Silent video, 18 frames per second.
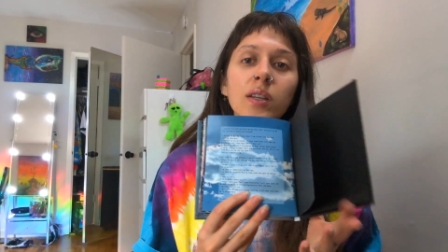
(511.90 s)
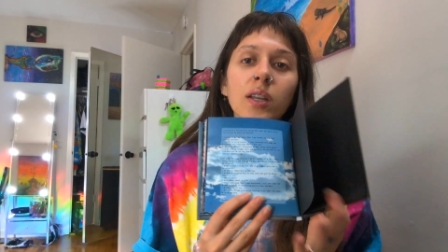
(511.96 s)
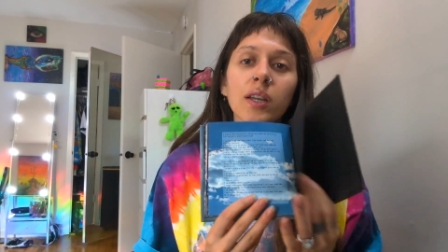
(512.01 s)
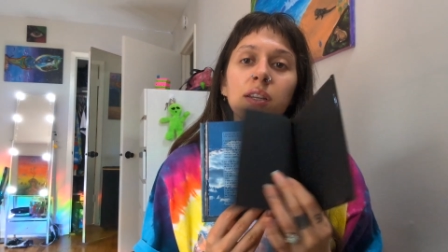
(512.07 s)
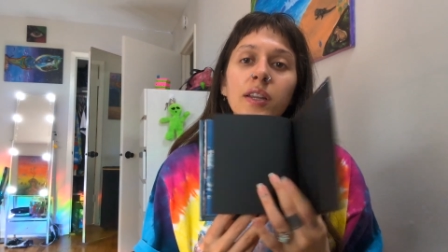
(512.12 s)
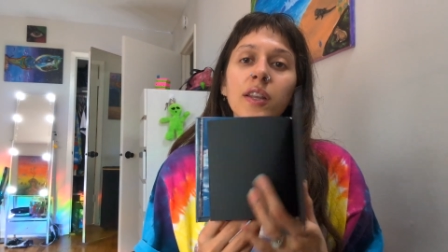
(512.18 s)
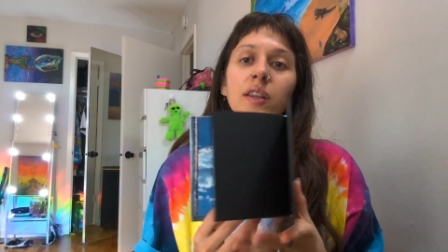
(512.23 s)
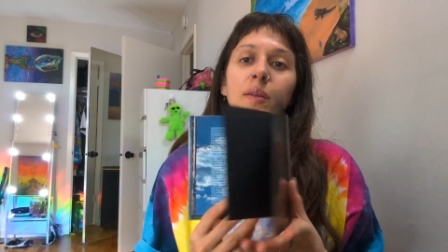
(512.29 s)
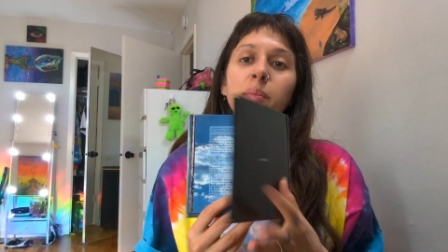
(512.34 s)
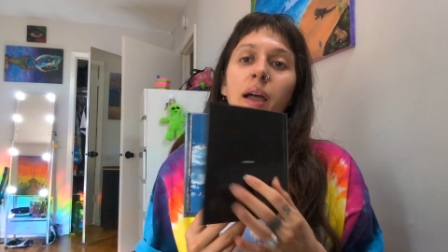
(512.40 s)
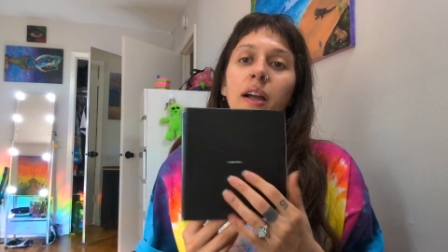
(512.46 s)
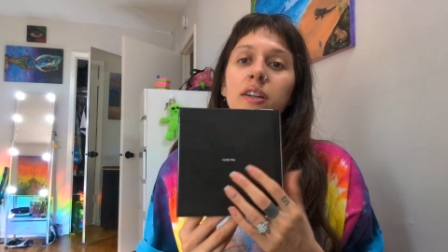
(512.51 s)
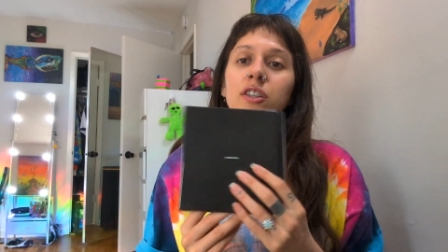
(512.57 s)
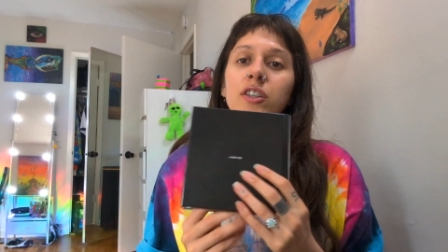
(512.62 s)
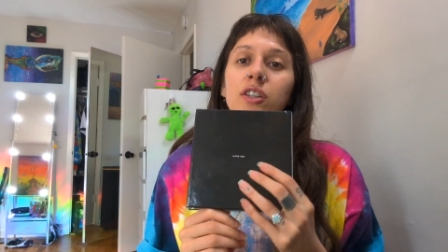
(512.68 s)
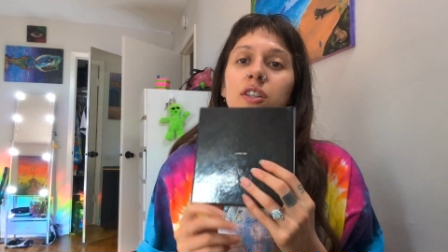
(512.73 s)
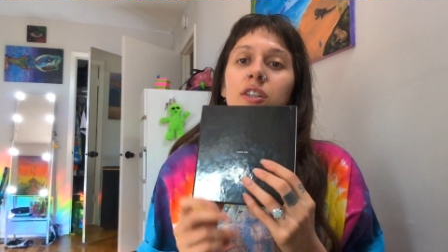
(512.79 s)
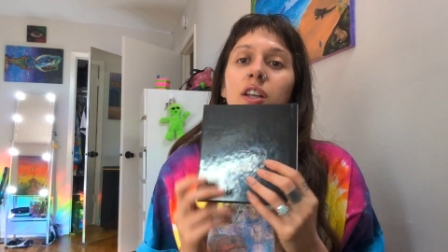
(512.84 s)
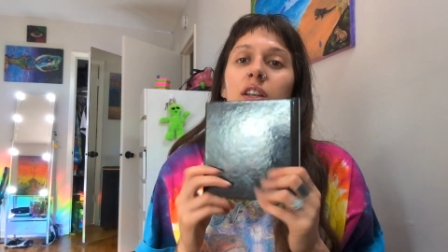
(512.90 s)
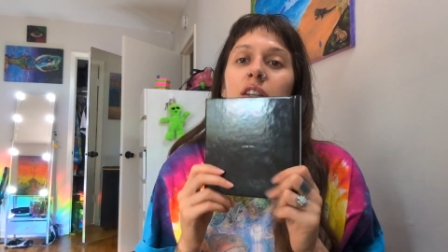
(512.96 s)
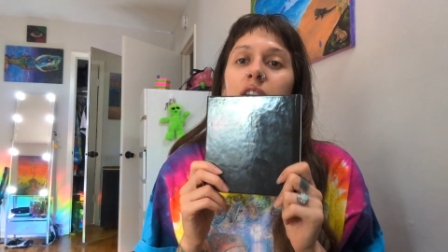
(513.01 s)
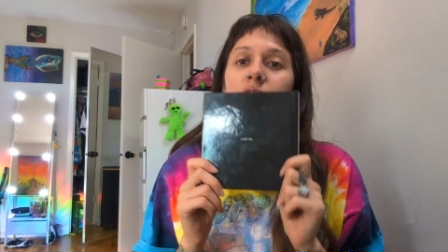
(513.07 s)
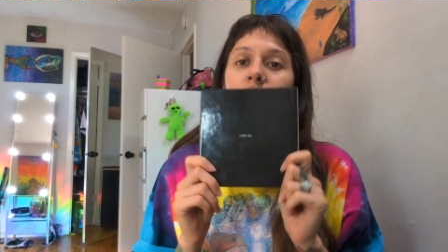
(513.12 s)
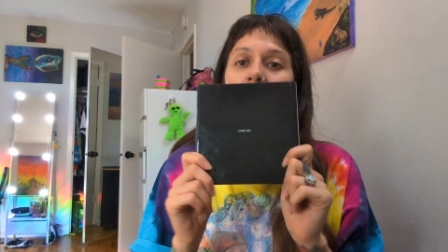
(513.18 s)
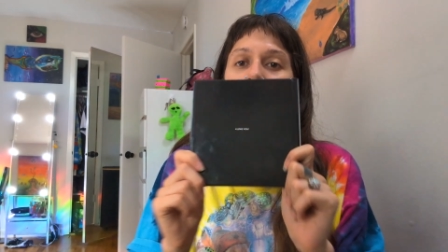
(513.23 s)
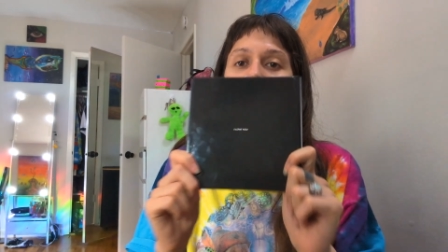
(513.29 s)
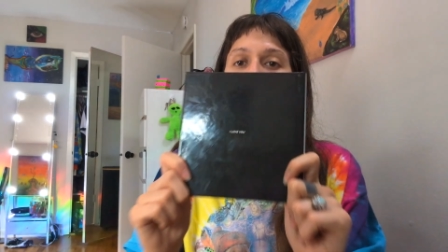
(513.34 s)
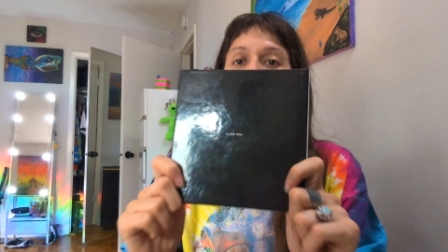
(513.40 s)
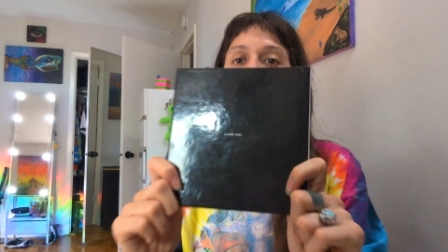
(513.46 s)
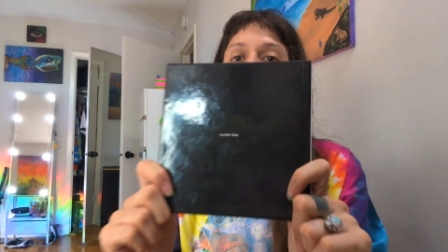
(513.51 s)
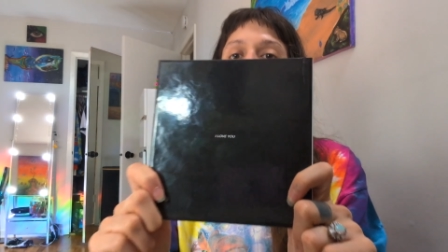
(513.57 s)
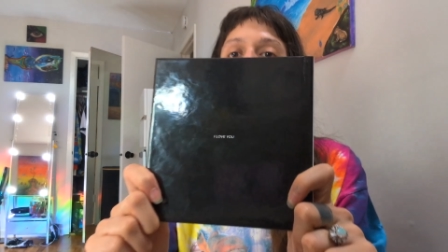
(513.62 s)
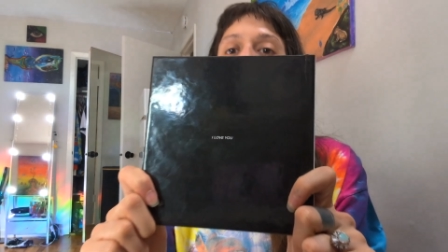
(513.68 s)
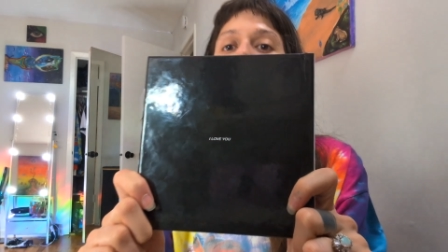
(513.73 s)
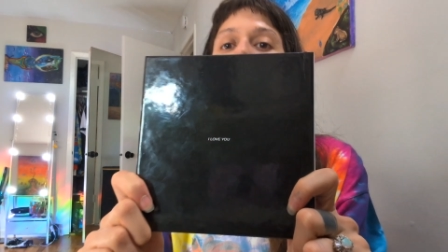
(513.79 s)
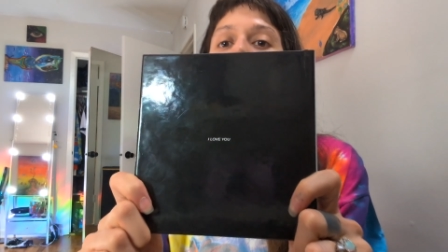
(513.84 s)
And then the back just says I love
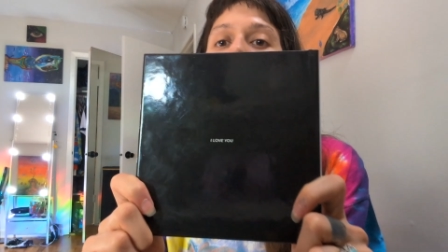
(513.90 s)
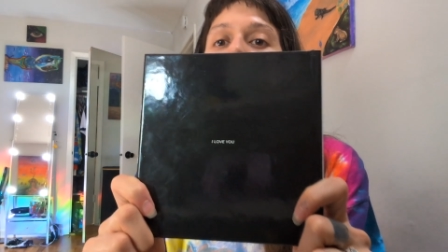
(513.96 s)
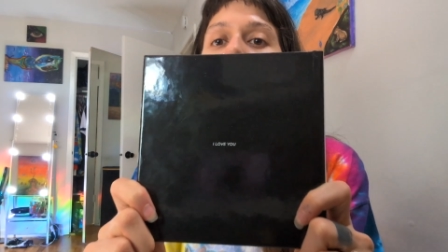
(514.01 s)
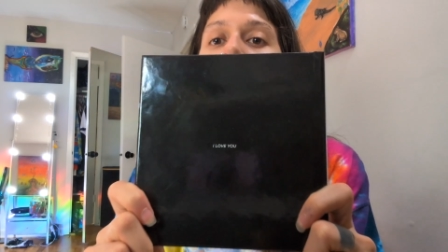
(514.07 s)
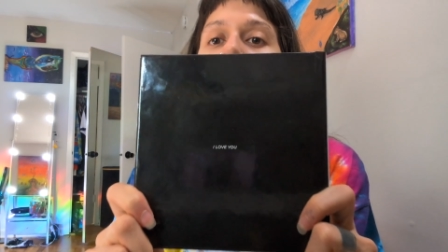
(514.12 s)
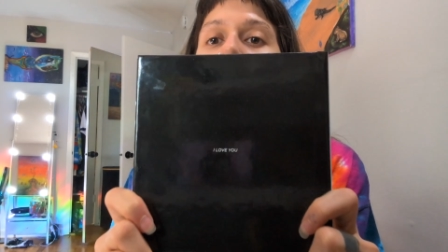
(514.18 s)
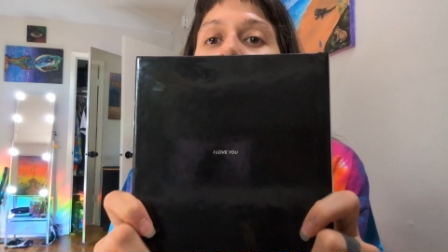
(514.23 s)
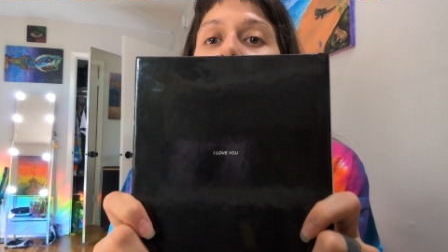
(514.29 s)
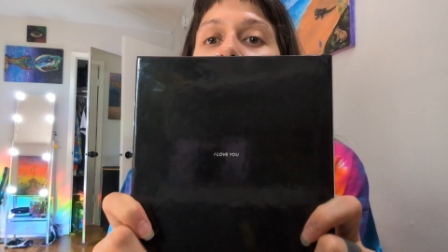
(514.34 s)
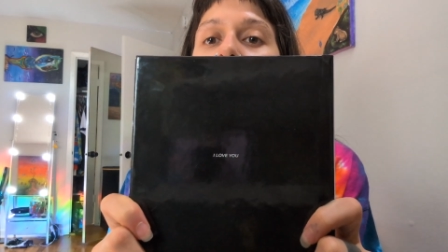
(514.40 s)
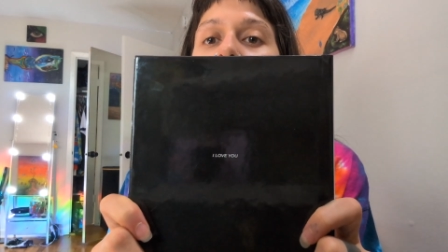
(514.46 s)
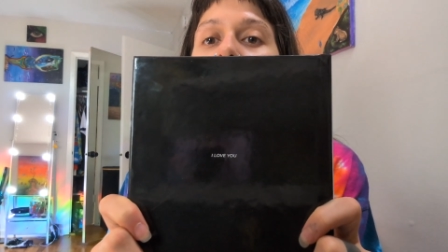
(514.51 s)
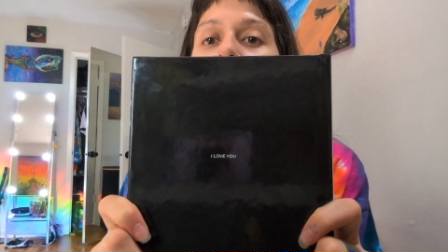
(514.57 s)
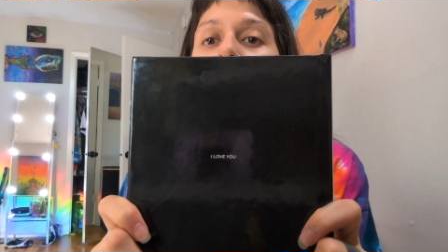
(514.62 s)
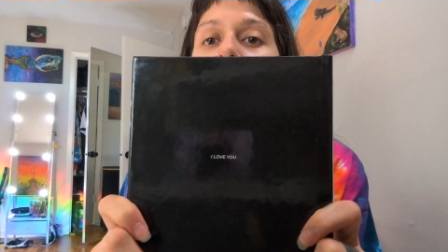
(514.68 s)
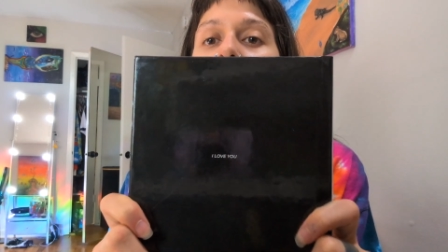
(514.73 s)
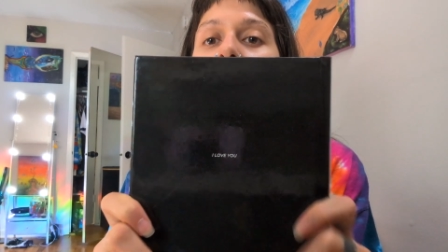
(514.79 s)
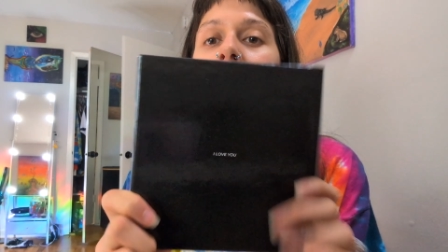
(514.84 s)
you on it.